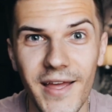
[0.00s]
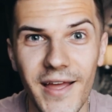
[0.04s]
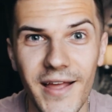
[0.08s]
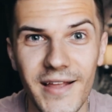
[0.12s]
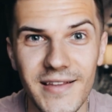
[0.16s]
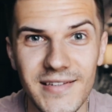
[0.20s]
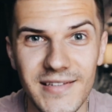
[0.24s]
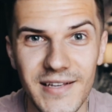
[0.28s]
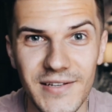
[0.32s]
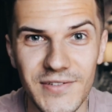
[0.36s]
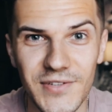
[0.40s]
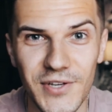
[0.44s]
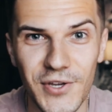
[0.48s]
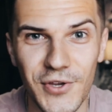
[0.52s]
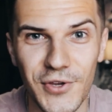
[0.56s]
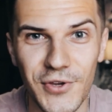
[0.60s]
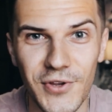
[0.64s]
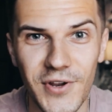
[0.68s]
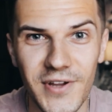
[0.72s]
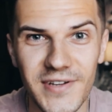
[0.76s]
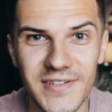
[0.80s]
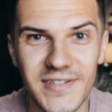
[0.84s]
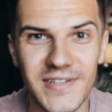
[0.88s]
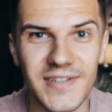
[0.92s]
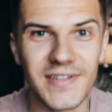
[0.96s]
Sounds like a good
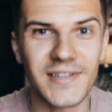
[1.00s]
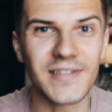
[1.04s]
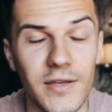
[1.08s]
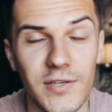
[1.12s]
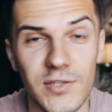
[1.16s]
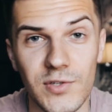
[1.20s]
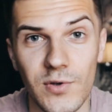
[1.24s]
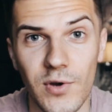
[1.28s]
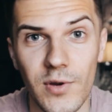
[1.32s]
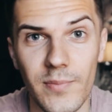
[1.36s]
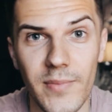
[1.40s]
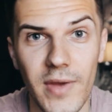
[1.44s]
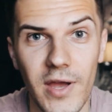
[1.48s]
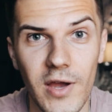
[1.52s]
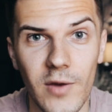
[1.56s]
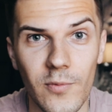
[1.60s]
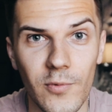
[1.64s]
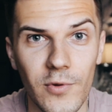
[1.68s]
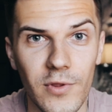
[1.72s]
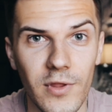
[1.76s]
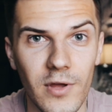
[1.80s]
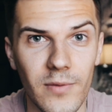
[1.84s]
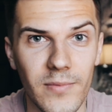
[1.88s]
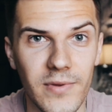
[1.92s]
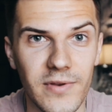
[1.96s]
idea. So I met up
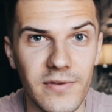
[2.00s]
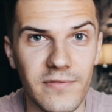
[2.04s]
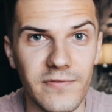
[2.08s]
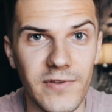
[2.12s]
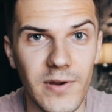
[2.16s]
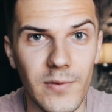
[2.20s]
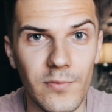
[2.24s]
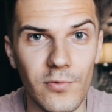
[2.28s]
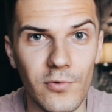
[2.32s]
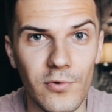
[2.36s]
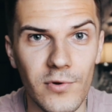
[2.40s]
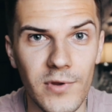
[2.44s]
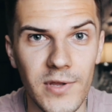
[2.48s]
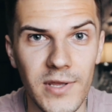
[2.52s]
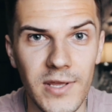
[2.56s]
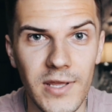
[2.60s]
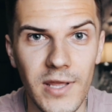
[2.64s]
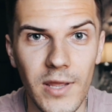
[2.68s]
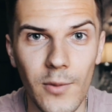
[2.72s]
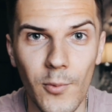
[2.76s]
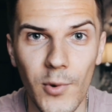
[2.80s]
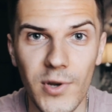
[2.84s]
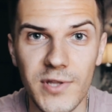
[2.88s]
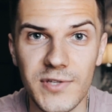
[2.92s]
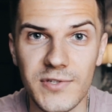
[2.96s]
with them in February,
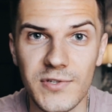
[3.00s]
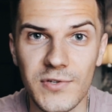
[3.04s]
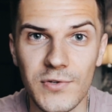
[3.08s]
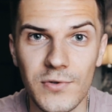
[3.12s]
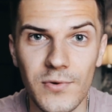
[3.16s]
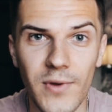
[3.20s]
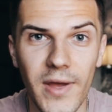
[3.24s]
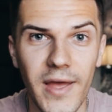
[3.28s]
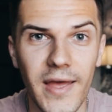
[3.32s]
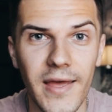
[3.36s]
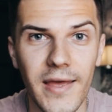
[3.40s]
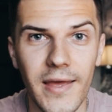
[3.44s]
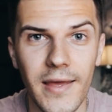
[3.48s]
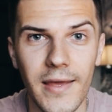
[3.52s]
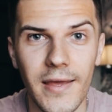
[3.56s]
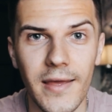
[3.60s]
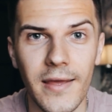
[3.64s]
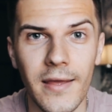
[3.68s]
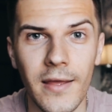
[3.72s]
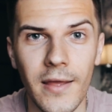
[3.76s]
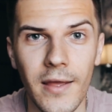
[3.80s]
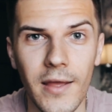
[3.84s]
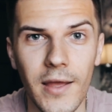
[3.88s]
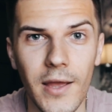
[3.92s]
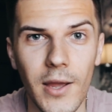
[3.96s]
went to
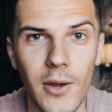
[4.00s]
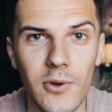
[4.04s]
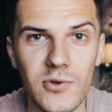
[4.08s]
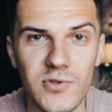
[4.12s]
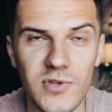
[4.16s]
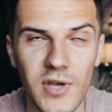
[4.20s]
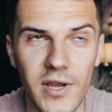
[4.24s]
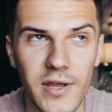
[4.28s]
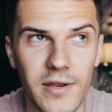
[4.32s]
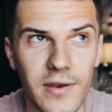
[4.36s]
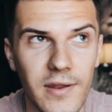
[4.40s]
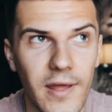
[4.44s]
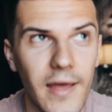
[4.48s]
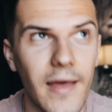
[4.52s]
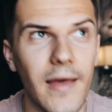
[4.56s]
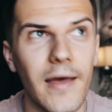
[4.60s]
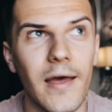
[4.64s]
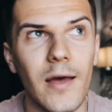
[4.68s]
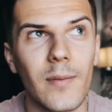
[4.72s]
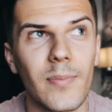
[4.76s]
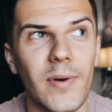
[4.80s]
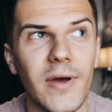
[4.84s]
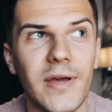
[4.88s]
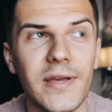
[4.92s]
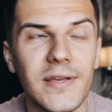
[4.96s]
it was like an
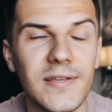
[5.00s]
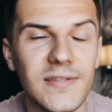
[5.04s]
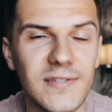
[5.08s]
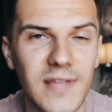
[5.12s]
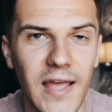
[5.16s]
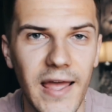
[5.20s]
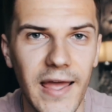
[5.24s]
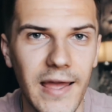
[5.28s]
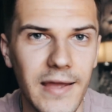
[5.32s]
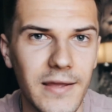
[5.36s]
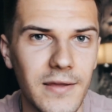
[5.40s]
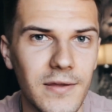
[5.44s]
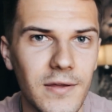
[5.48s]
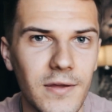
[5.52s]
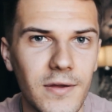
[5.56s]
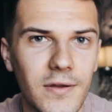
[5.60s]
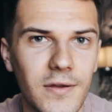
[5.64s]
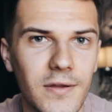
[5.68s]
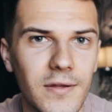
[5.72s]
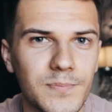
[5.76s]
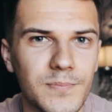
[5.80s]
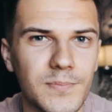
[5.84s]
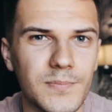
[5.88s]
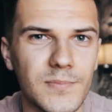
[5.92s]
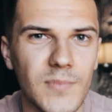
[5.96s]
airbase
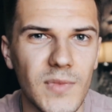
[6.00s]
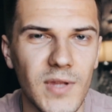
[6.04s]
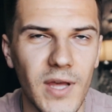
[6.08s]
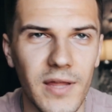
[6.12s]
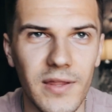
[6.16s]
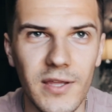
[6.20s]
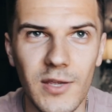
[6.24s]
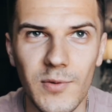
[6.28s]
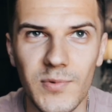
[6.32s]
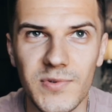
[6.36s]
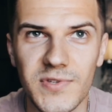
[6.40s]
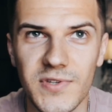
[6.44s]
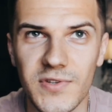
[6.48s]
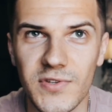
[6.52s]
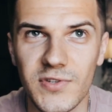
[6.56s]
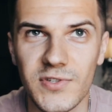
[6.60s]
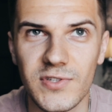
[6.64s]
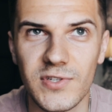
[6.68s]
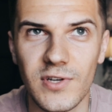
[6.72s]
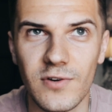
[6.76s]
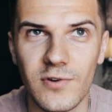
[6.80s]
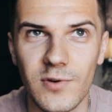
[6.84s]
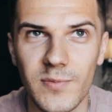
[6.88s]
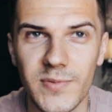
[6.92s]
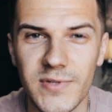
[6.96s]
hangar. I think it was in
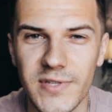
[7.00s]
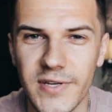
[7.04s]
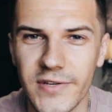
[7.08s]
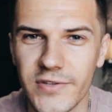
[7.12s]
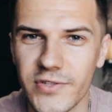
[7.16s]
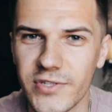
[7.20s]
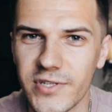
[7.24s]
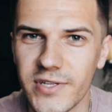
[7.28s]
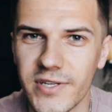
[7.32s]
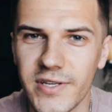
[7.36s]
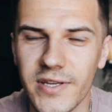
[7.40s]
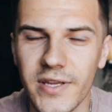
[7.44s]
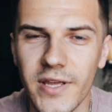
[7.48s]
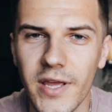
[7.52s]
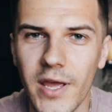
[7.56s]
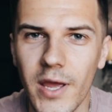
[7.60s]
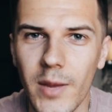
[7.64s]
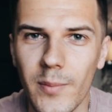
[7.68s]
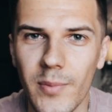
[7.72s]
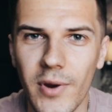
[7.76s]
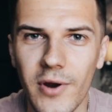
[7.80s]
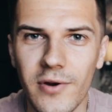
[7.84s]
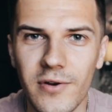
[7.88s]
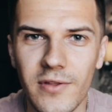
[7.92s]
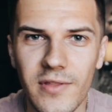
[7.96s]
Surrey potentially.
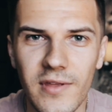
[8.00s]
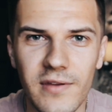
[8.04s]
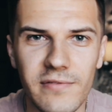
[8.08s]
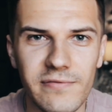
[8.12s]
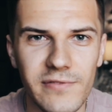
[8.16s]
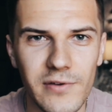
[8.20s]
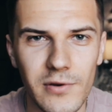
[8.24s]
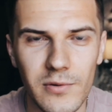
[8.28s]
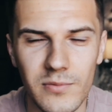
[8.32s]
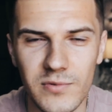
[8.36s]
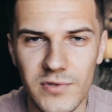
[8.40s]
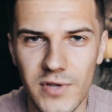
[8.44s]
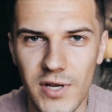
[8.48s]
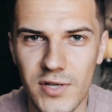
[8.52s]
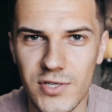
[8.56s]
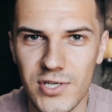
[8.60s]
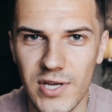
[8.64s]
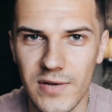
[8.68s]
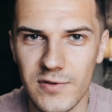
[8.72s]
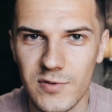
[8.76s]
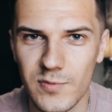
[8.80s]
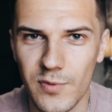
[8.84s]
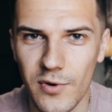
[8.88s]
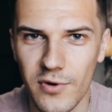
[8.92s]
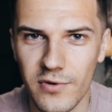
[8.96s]
Apparently they filmed like
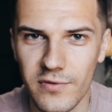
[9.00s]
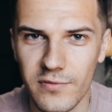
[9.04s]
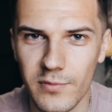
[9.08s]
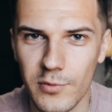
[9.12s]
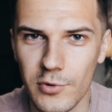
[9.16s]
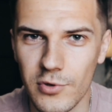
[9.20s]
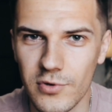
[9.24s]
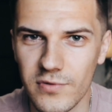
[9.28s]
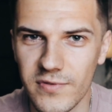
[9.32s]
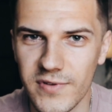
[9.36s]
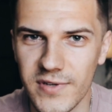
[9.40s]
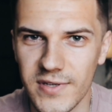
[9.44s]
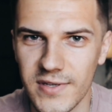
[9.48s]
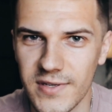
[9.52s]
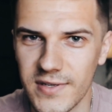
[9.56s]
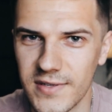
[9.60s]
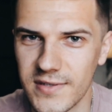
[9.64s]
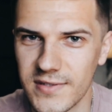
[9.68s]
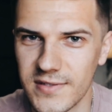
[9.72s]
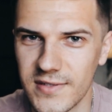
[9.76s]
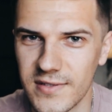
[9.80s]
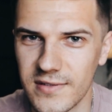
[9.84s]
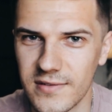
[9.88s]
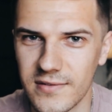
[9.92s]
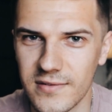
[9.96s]
James Bond
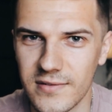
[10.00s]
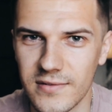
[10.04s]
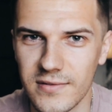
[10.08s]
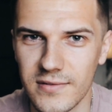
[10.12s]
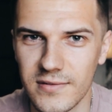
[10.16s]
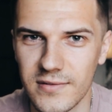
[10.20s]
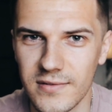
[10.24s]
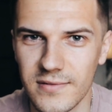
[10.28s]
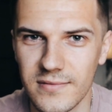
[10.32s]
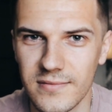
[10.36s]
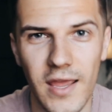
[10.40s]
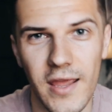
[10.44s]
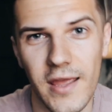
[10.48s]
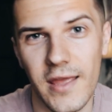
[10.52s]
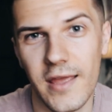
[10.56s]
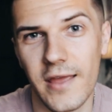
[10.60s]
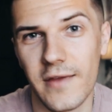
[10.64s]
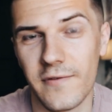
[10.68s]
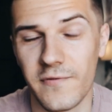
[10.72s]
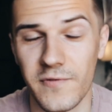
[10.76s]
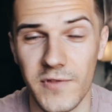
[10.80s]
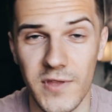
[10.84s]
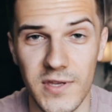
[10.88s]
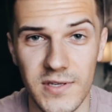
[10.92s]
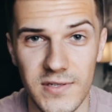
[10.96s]
movies, and
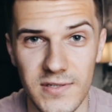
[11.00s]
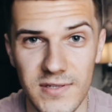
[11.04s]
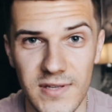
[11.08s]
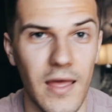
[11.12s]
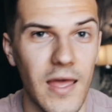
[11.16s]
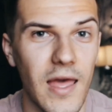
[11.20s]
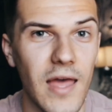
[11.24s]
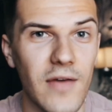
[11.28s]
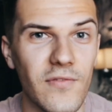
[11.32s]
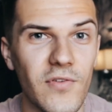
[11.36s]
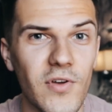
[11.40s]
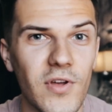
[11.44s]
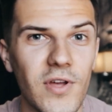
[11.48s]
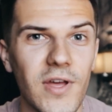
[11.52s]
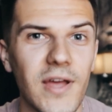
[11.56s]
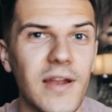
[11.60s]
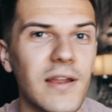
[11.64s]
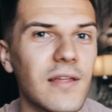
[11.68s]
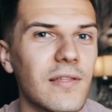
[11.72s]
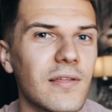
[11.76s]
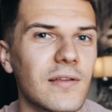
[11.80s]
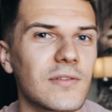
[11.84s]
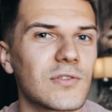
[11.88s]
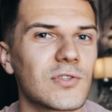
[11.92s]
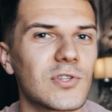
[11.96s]
if there's ever
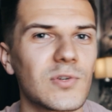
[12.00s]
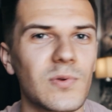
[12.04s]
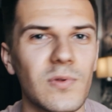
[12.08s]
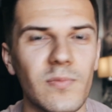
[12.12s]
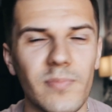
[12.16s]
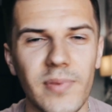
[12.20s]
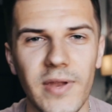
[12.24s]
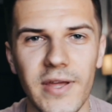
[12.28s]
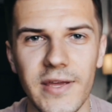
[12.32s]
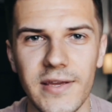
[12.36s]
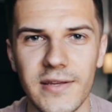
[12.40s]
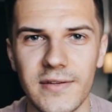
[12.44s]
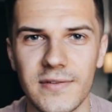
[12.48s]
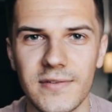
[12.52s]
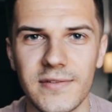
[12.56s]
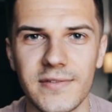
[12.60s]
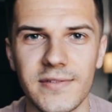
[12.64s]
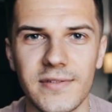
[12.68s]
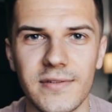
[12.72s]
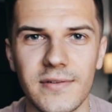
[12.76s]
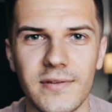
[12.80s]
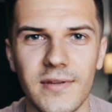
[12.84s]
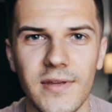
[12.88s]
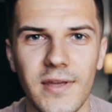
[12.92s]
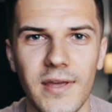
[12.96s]
anything to do with
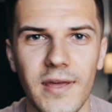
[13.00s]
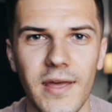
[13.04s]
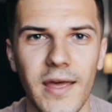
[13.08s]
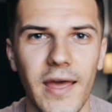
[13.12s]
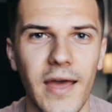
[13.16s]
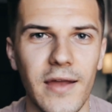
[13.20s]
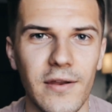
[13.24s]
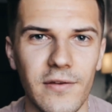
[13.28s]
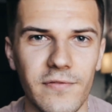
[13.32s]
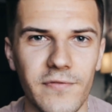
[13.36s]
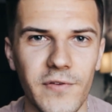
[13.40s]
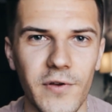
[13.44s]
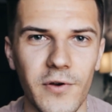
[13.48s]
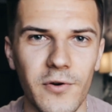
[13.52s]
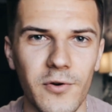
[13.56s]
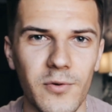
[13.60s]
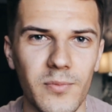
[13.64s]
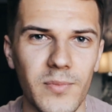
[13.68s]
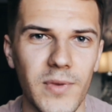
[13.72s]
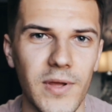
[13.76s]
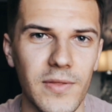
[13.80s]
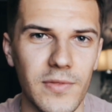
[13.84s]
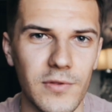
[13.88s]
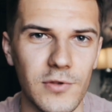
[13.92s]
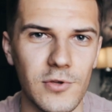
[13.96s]
planes and a
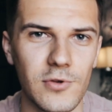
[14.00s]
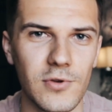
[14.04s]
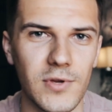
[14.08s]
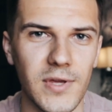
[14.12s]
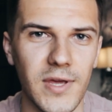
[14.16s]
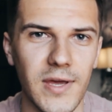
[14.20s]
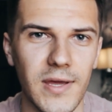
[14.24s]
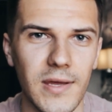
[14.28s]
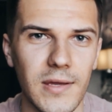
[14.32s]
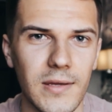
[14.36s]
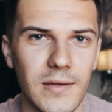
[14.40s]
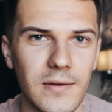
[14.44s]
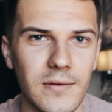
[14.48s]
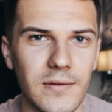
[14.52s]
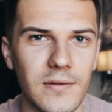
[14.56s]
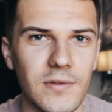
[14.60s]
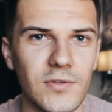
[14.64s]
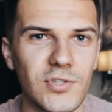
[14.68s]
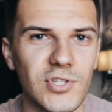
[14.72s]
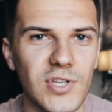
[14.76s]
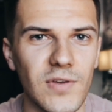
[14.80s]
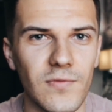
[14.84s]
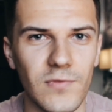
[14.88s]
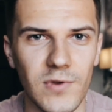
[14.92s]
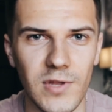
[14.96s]
film in the UK,
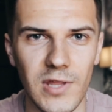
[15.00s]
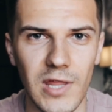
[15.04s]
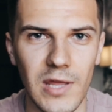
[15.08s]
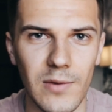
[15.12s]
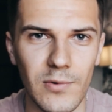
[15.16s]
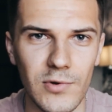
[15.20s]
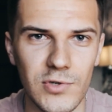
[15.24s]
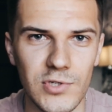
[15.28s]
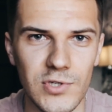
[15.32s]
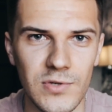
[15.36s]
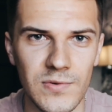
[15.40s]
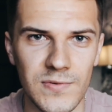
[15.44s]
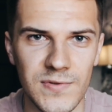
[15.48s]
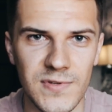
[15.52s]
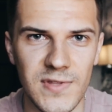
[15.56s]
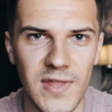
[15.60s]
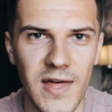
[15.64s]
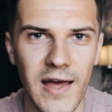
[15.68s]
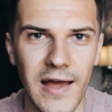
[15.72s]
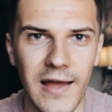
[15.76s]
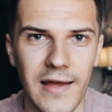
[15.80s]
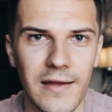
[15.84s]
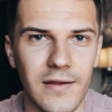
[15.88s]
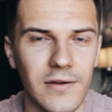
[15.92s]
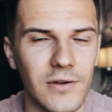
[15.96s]
generally they would use
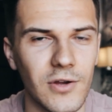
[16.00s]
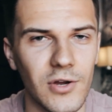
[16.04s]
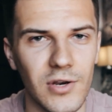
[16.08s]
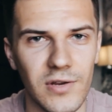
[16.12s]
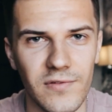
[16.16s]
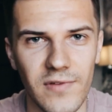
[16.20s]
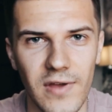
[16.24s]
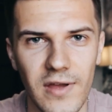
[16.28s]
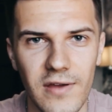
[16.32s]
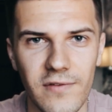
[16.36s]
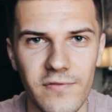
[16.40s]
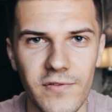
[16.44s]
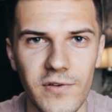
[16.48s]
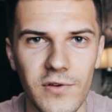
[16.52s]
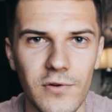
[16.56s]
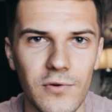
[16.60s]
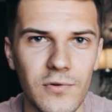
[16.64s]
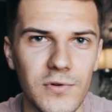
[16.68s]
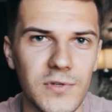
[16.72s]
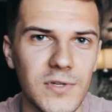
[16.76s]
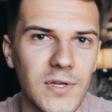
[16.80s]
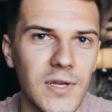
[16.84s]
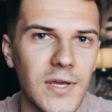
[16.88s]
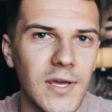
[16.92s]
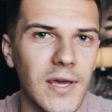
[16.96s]
that kind of
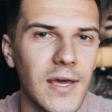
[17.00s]
airfield.